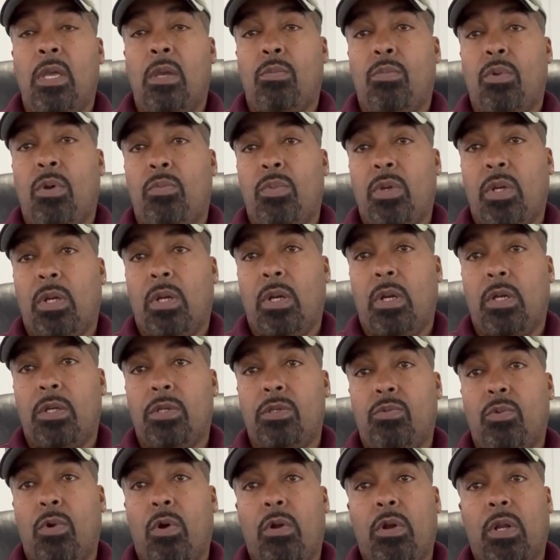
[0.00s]
But
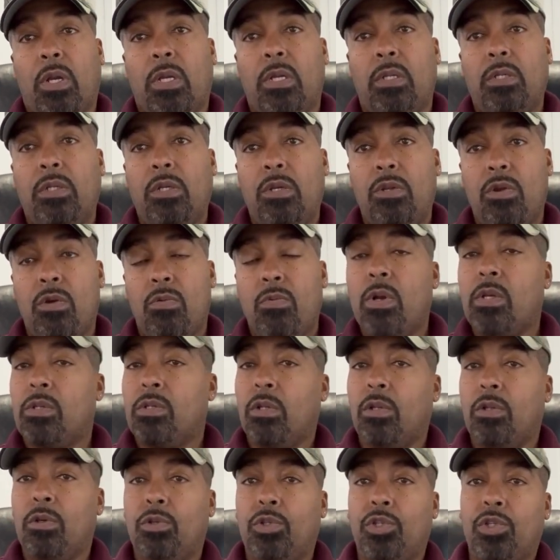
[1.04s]
because we're on a continued
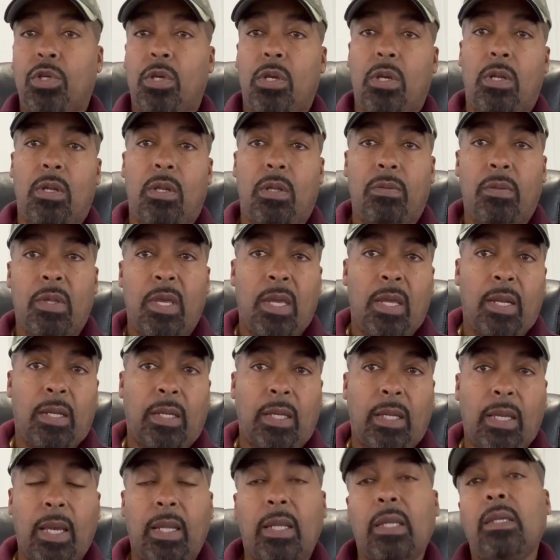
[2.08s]
resolution and
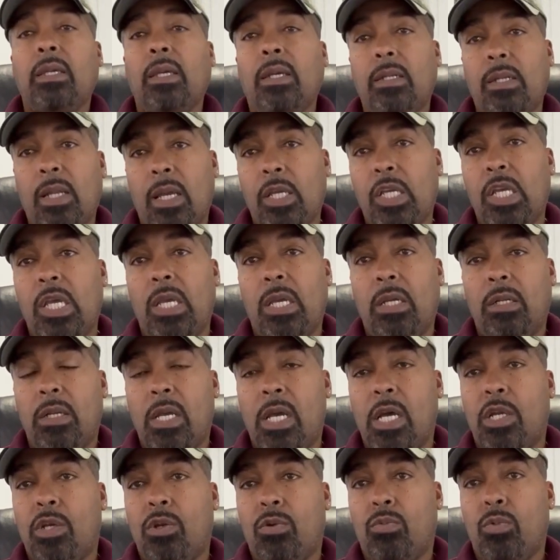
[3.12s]
they kind of kick that can
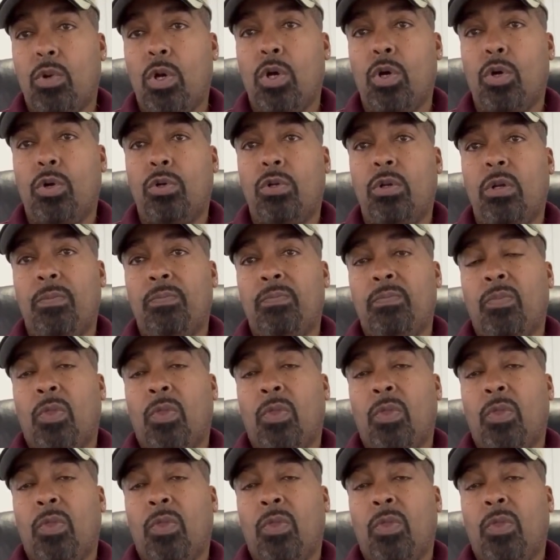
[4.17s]
down the road,